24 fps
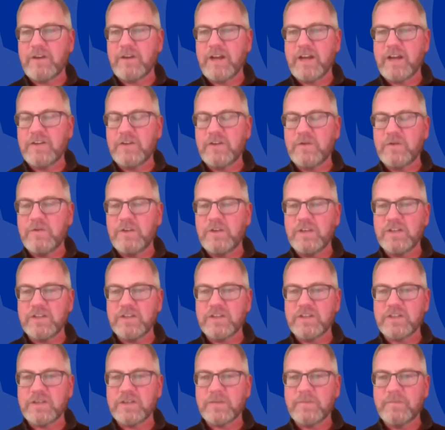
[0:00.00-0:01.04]

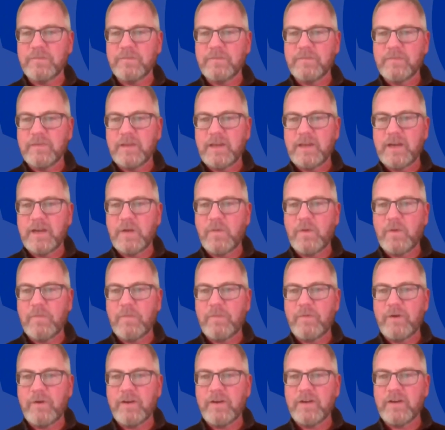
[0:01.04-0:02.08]
non-unions? And at what
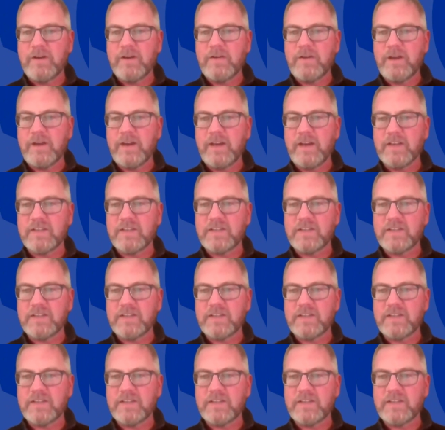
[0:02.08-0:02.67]
point are you getting a